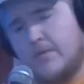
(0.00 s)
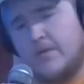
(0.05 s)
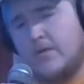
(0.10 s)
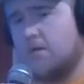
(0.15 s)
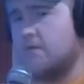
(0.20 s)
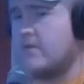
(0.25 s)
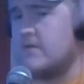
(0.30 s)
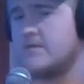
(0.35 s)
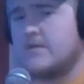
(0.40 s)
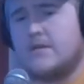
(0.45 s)
gonna
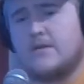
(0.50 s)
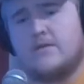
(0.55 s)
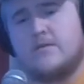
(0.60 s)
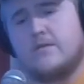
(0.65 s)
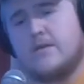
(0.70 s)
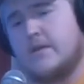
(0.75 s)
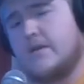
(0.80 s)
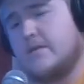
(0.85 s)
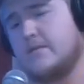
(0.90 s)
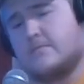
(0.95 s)
peek over this
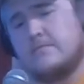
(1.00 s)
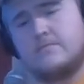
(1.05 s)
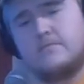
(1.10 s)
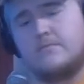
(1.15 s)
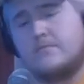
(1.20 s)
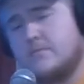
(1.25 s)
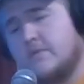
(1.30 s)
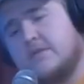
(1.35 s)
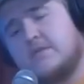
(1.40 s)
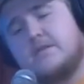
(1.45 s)
hill, and I
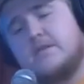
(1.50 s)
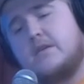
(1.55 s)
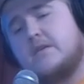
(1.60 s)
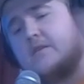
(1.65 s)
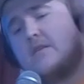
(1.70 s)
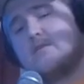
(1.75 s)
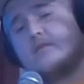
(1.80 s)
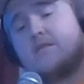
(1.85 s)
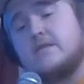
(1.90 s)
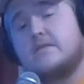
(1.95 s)
didn't see
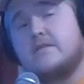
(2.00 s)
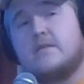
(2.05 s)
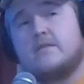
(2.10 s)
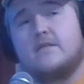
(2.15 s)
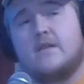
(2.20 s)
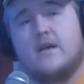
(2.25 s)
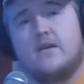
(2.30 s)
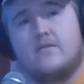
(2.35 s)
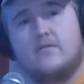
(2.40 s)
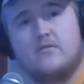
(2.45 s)
anything, so I
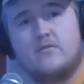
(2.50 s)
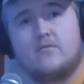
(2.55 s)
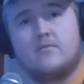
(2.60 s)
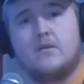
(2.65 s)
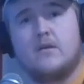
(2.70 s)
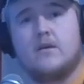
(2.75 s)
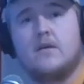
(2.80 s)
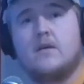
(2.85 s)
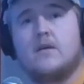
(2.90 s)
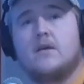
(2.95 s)
snuck down to
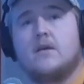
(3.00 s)
him.